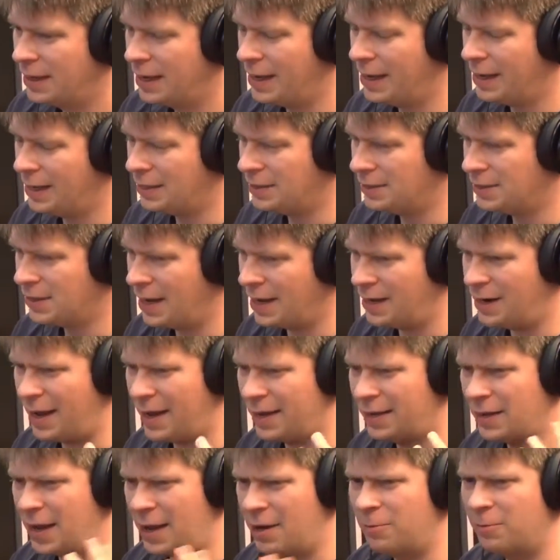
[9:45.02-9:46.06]
and I,
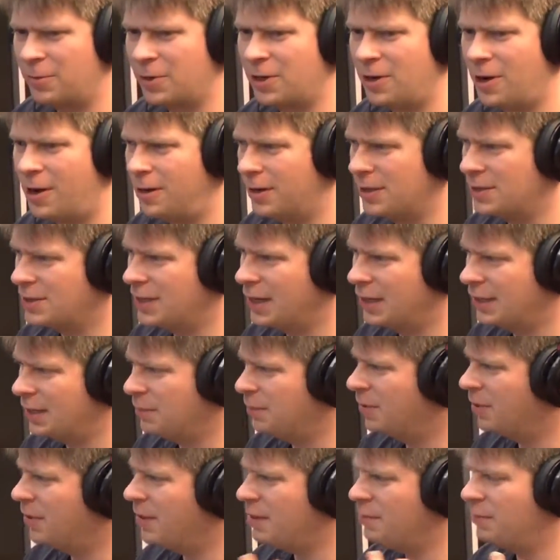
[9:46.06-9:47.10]
I, don't recall exactly,
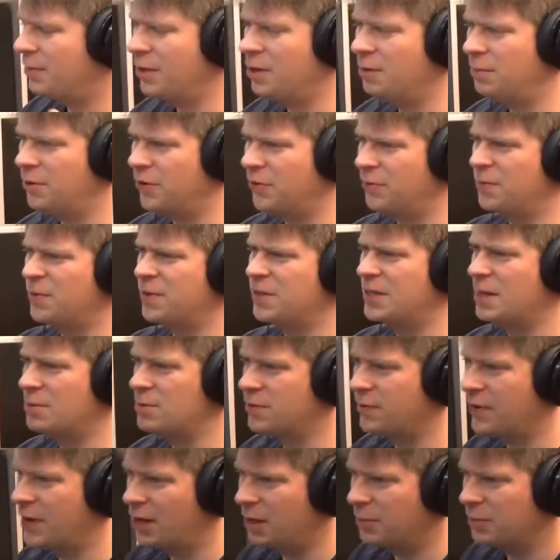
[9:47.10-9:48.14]
but they they're both in the same
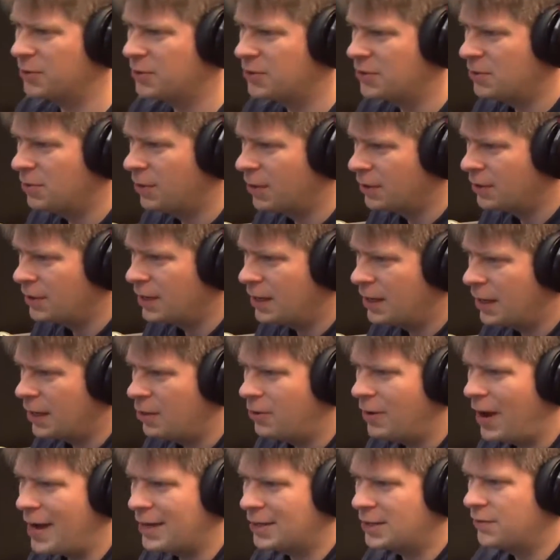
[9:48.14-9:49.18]
developer too, aren't they? I
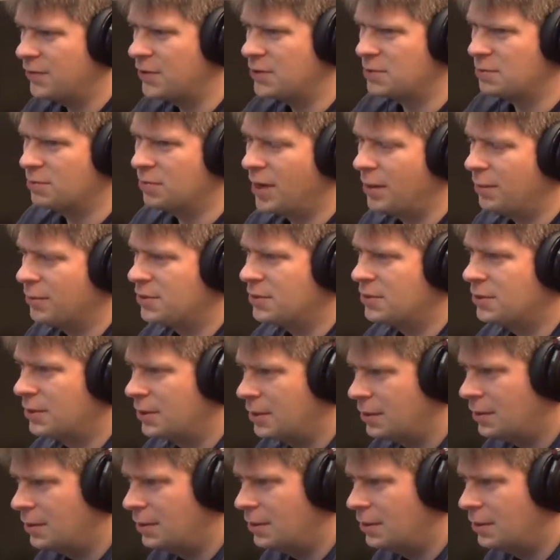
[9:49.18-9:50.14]
know Activision it's published Raven